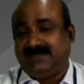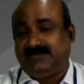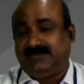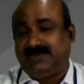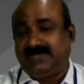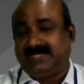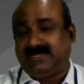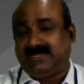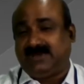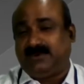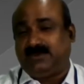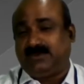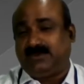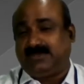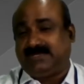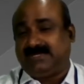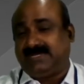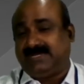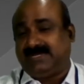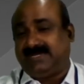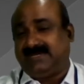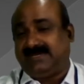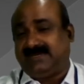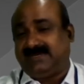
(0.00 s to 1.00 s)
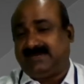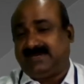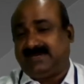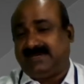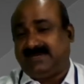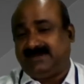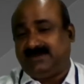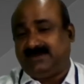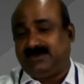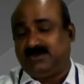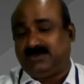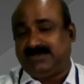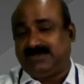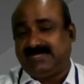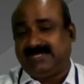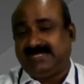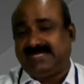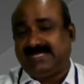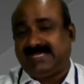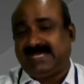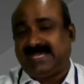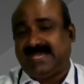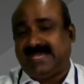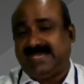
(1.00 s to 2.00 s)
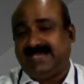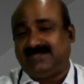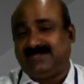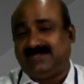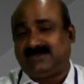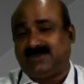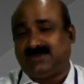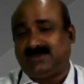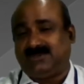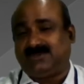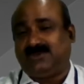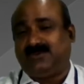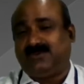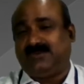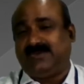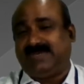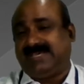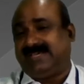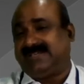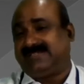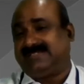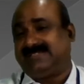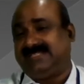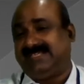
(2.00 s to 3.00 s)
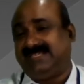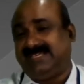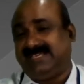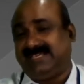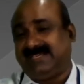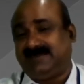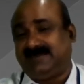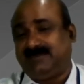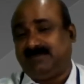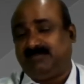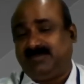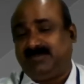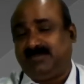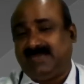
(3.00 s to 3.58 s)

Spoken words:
Without using the eyes also, we are seeing.